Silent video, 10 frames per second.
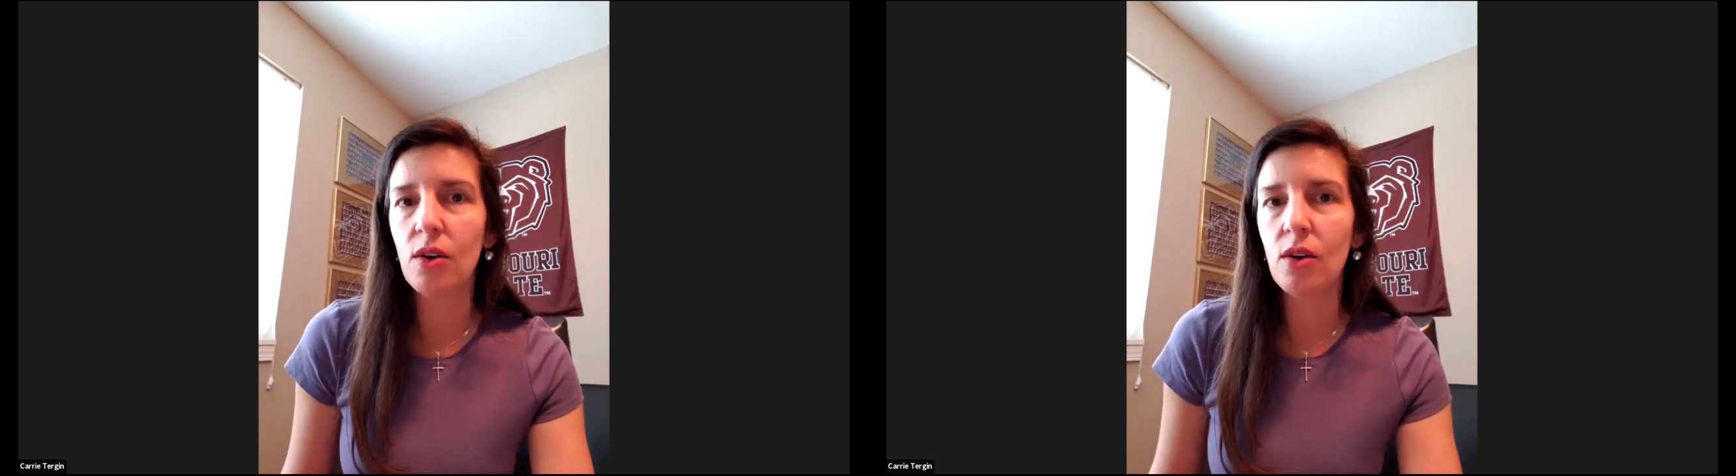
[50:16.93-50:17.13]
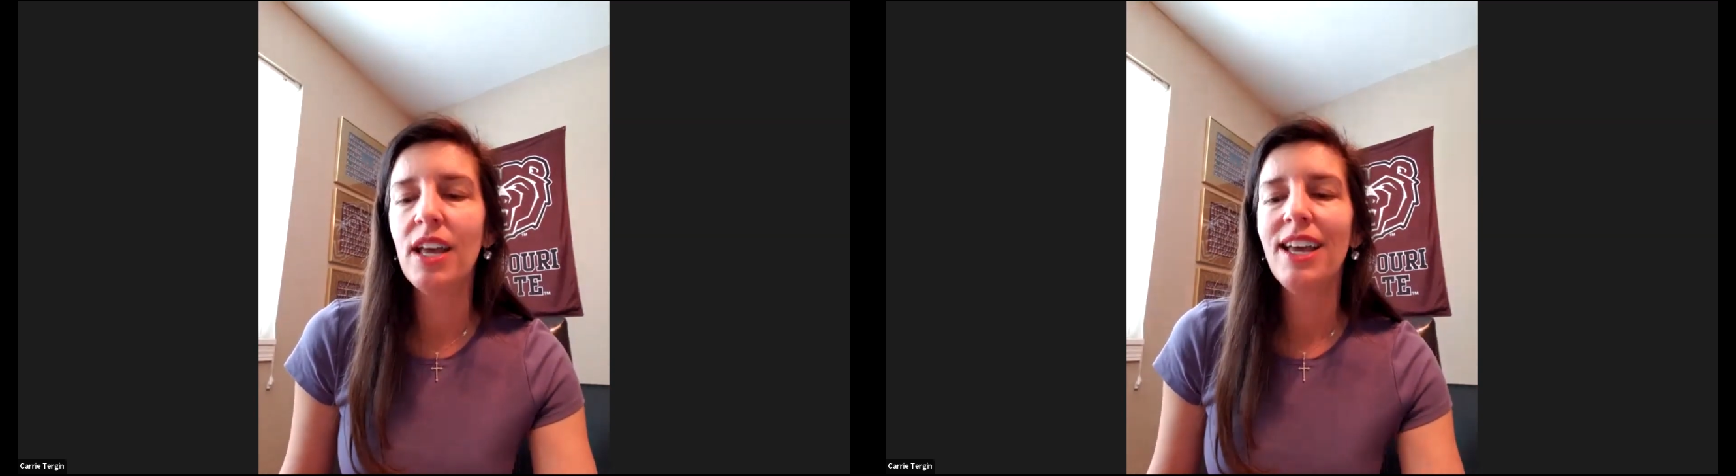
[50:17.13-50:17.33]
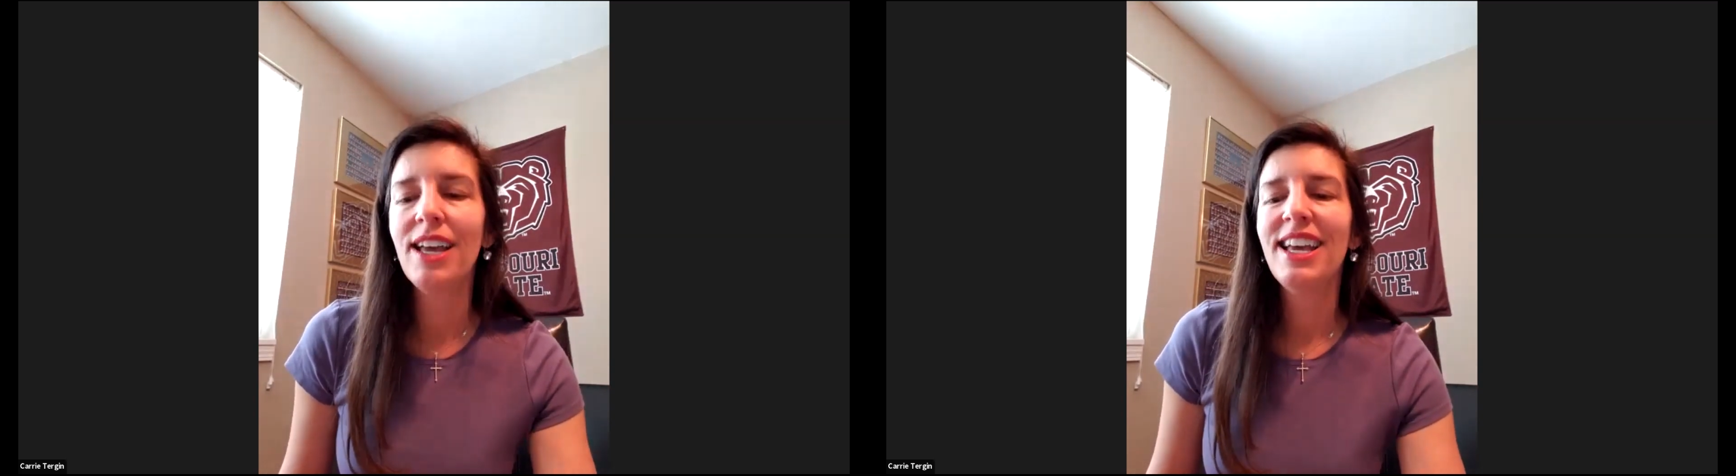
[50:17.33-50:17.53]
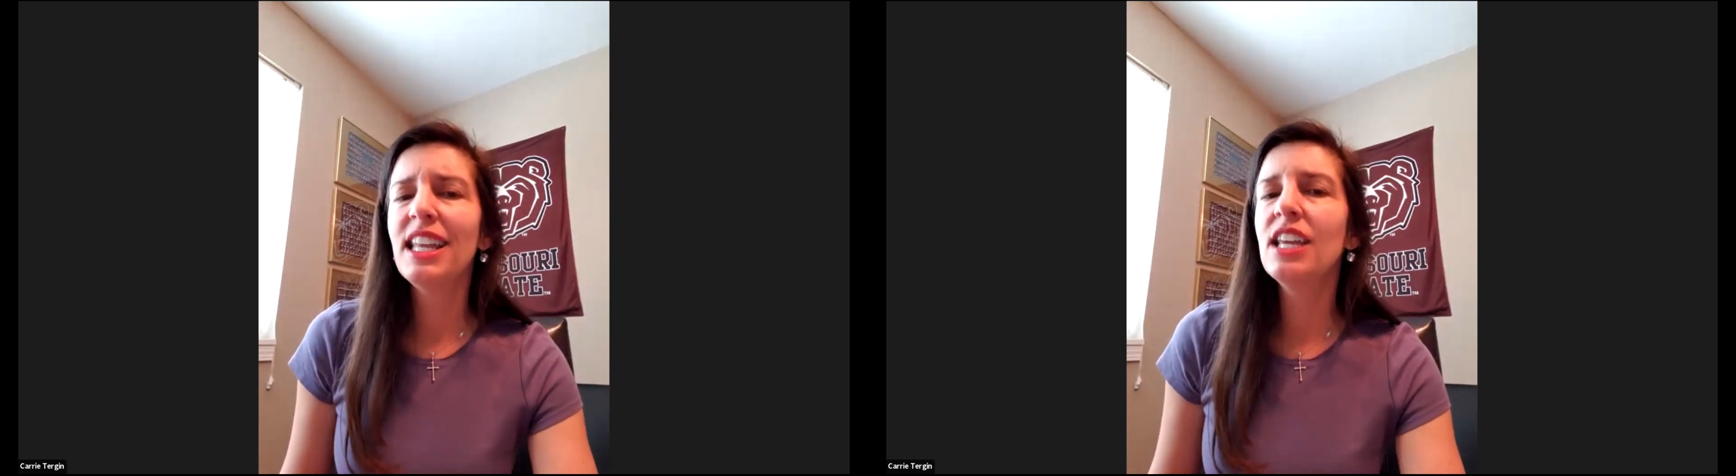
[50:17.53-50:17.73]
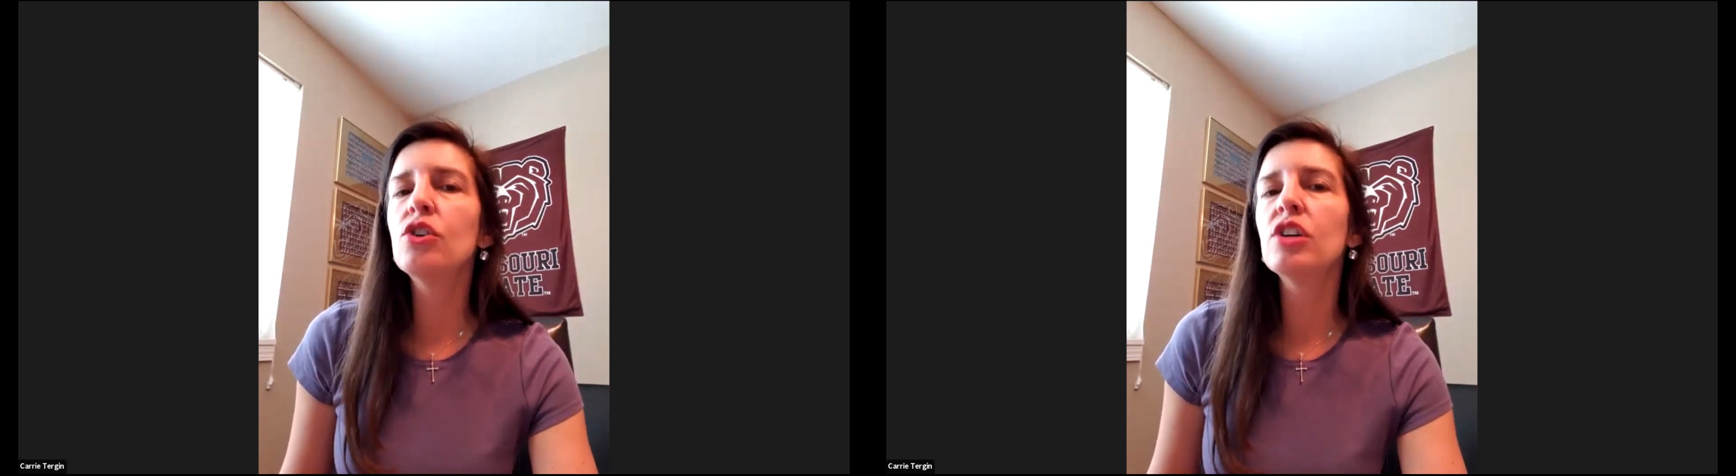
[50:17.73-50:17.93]
So
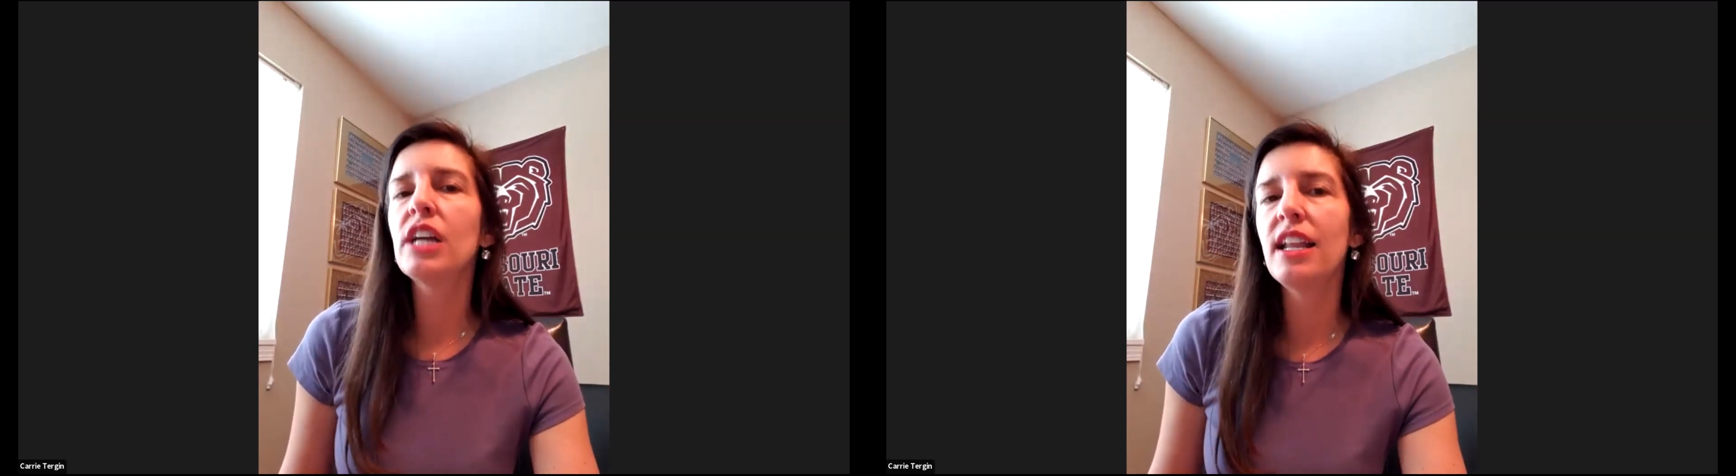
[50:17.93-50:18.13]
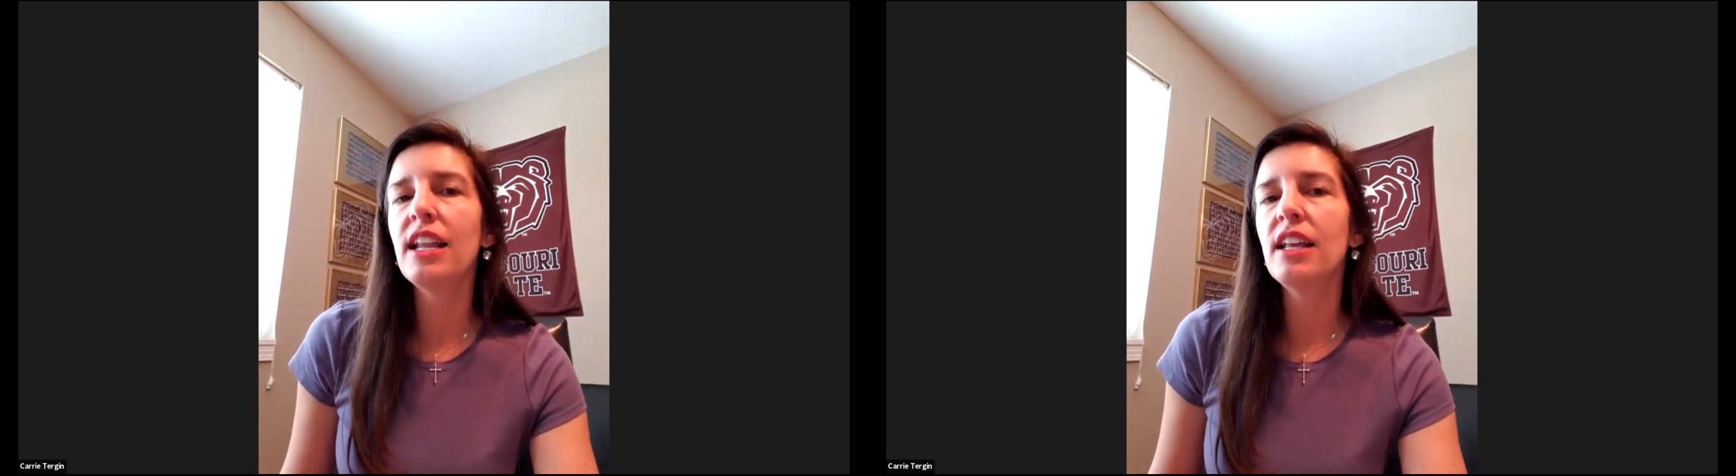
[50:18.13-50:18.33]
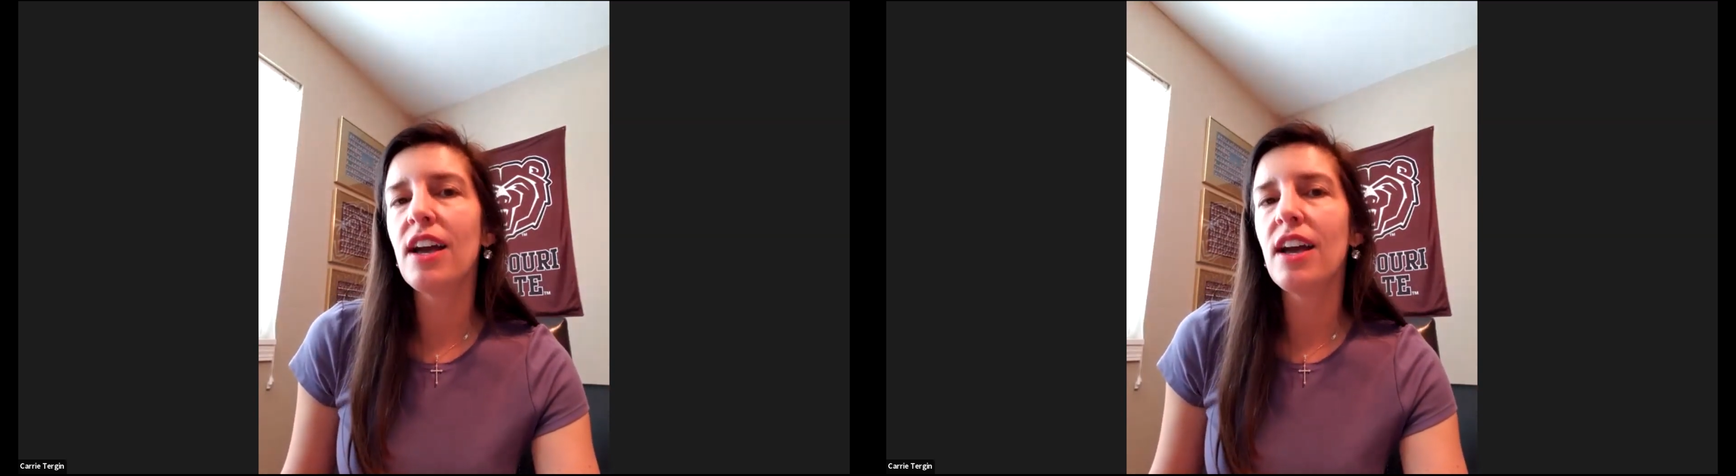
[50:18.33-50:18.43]
getting creative,